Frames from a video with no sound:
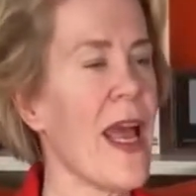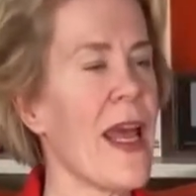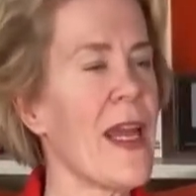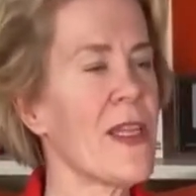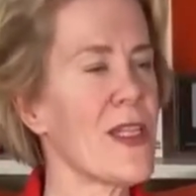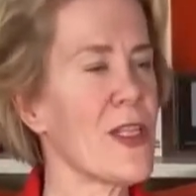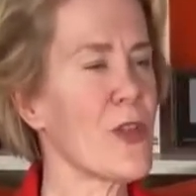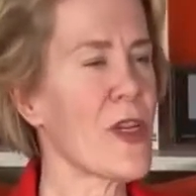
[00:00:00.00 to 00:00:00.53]

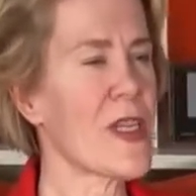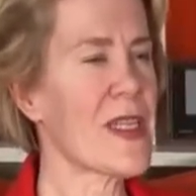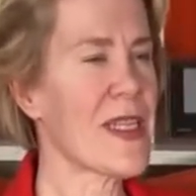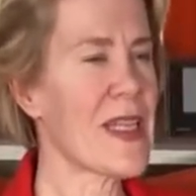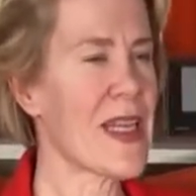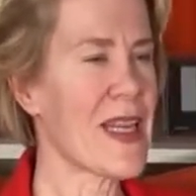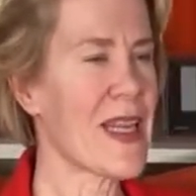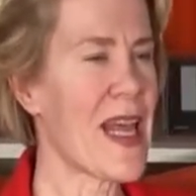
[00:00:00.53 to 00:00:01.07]
And it's
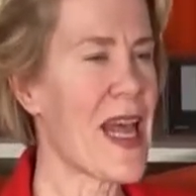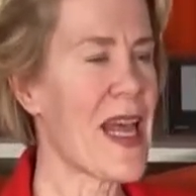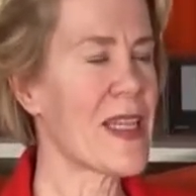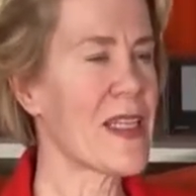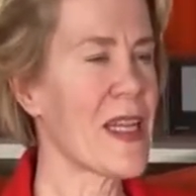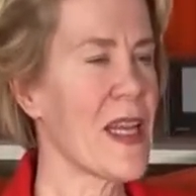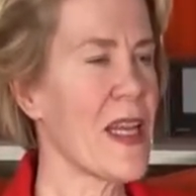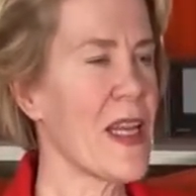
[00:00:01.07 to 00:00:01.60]
interesting
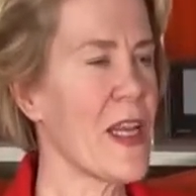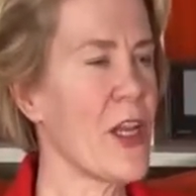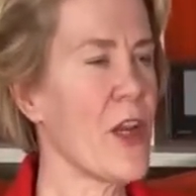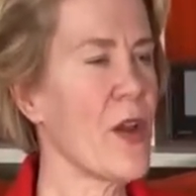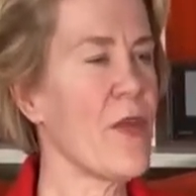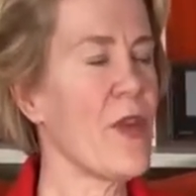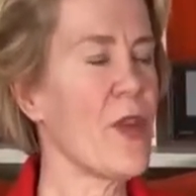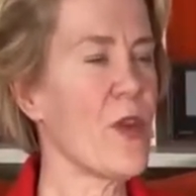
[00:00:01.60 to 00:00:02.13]
that, you
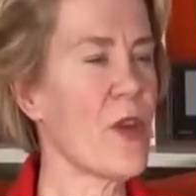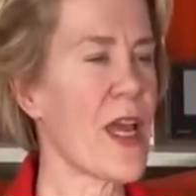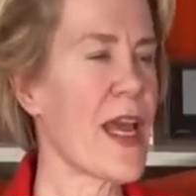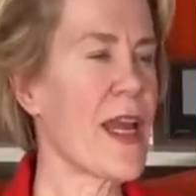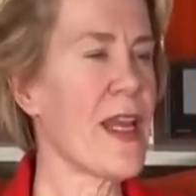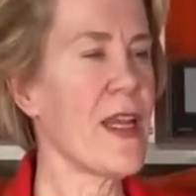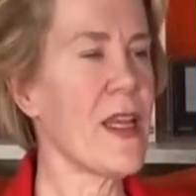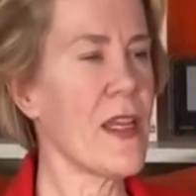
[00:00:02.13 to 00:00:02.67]
know, if you look
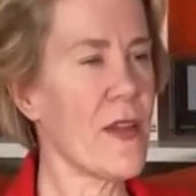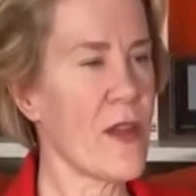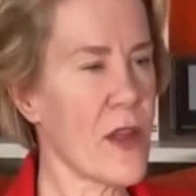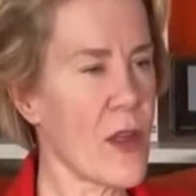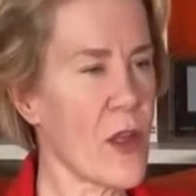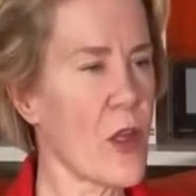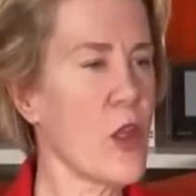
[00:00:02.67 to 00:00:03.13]
at it, the